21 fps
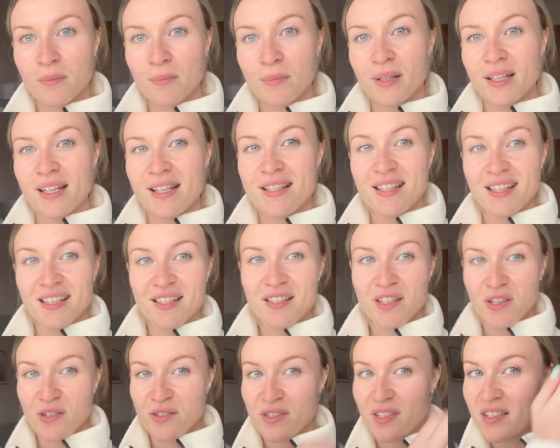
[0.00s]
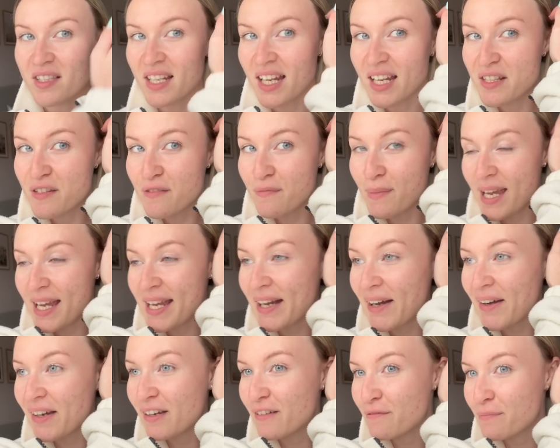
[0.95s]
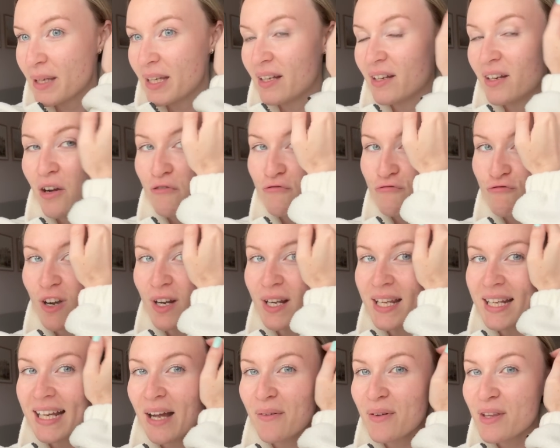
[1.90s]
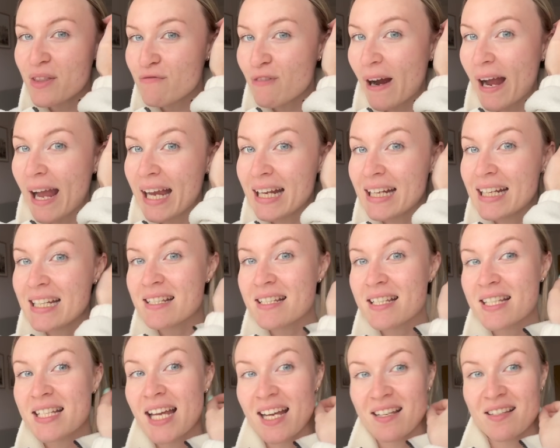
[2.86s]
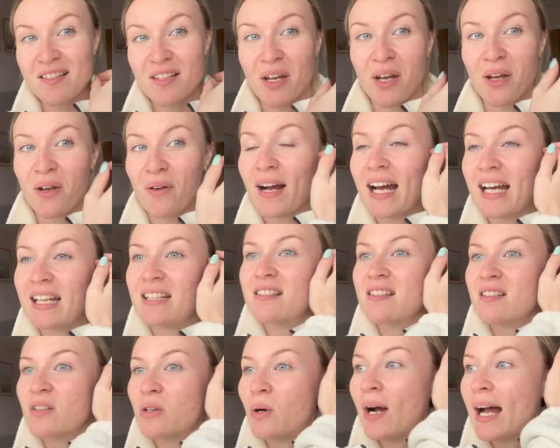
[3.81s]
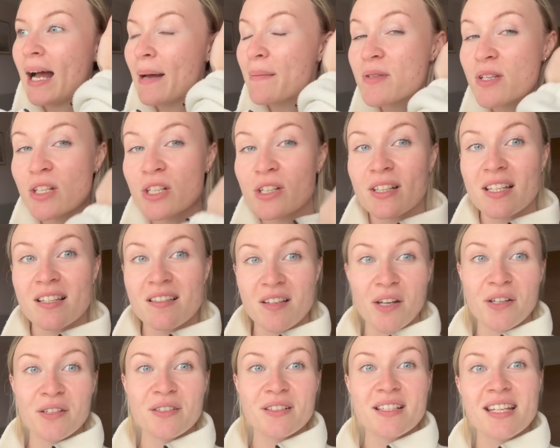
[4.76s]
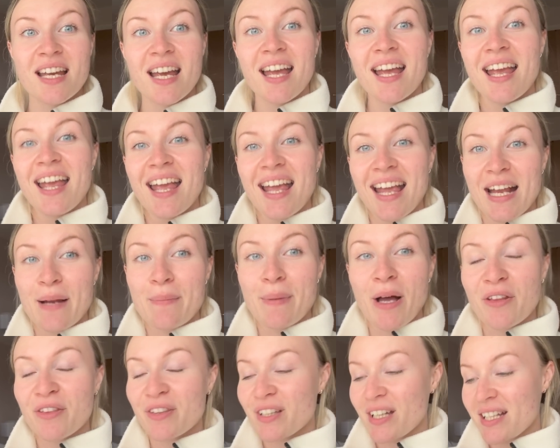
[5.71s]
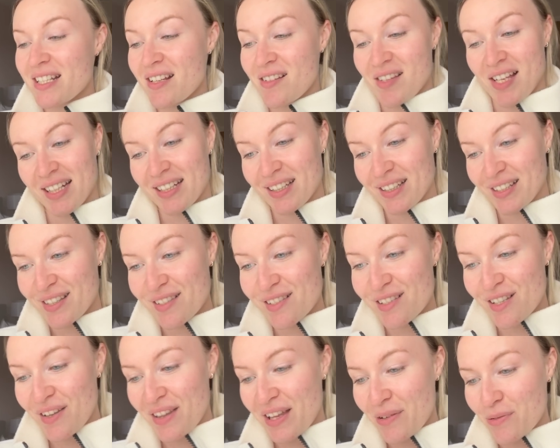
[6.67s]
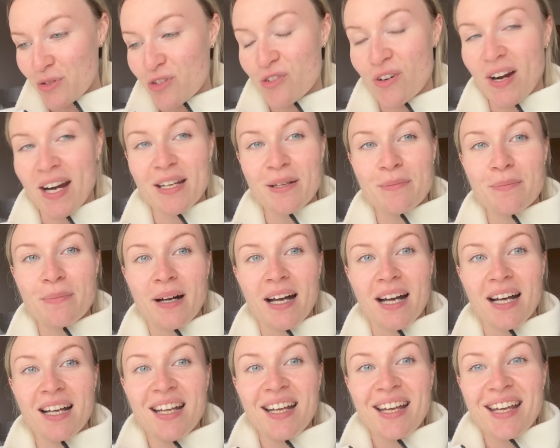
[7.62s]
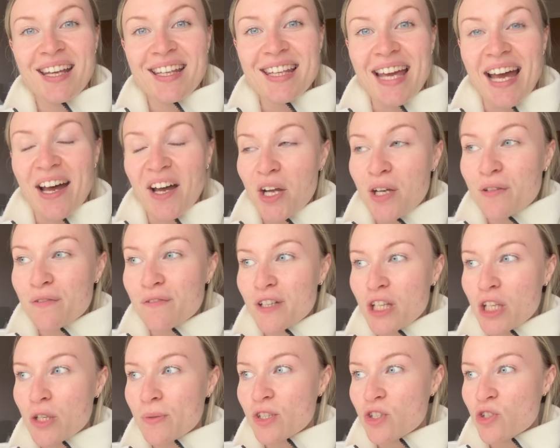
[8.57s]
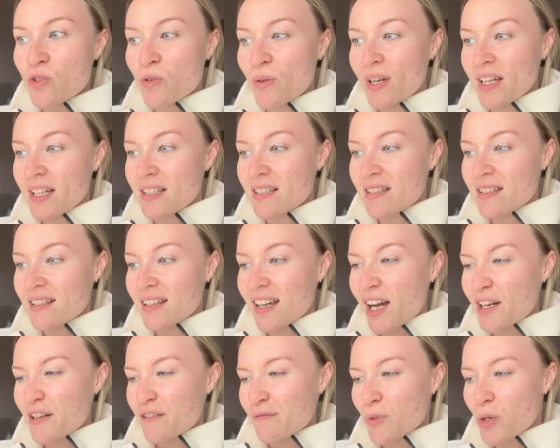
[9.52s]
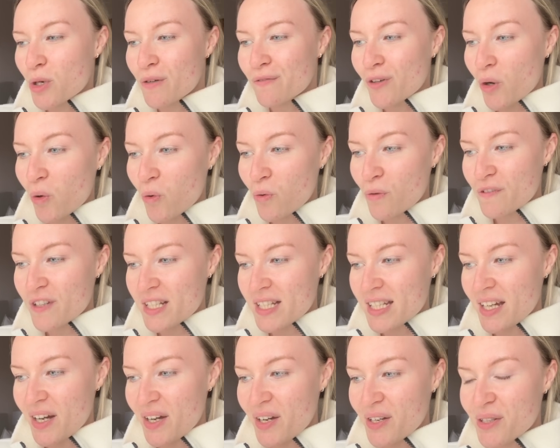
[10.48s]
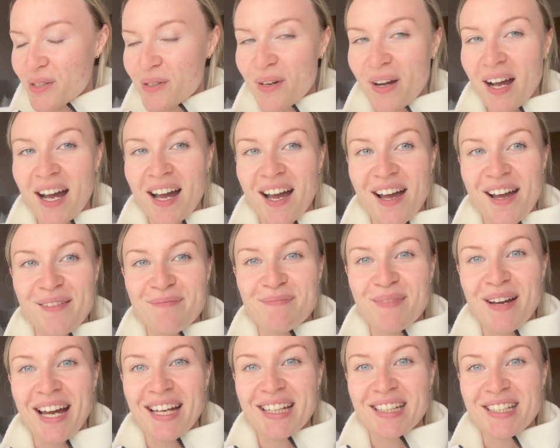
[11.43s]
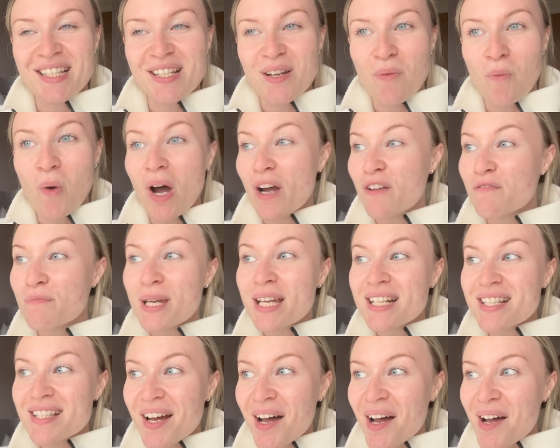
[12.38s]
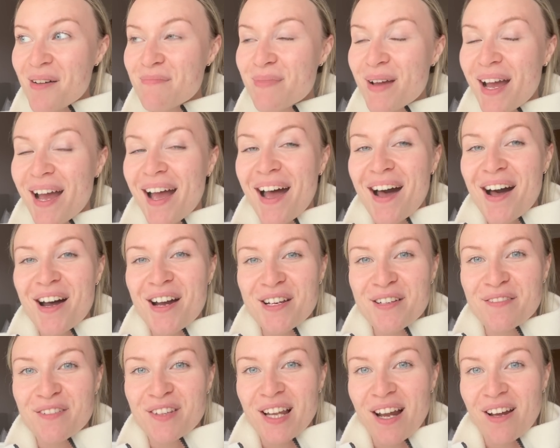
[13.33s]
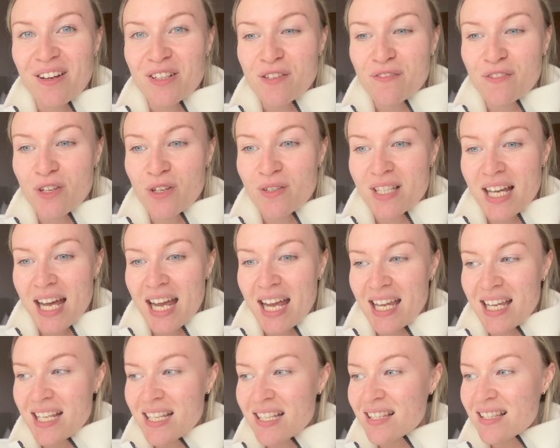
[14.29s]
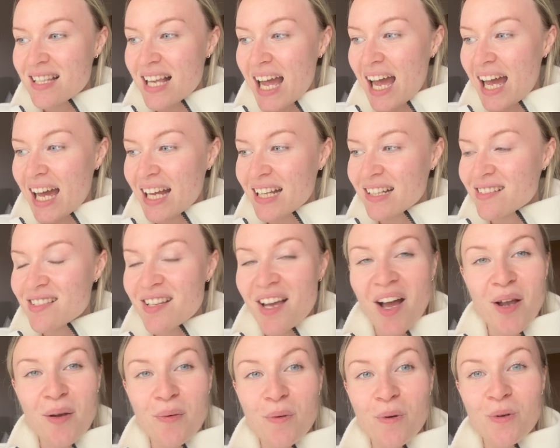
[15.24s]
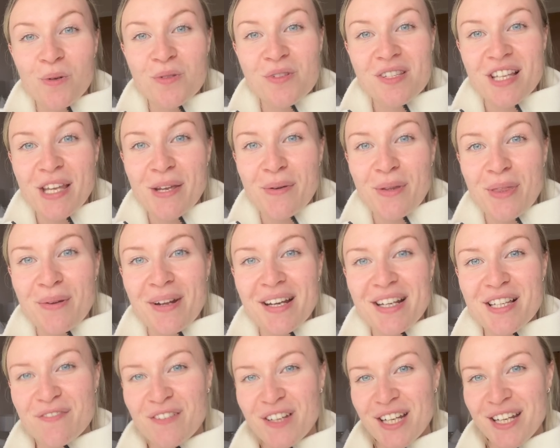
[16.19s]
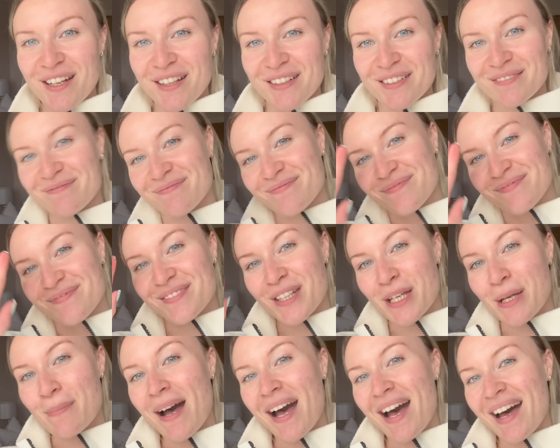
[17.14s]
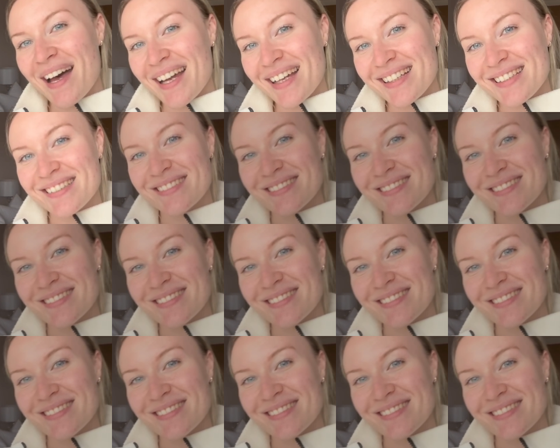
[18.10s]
Please excuse the state of me. I have been running out in the rain into Tesco and got absolutely soaked in about 30 seconds. So that was great. But yeah, hopefully you enjoyed kind of more of a haul video and what I've picked up over the last few days. And I will see you in the next video. Goodbye.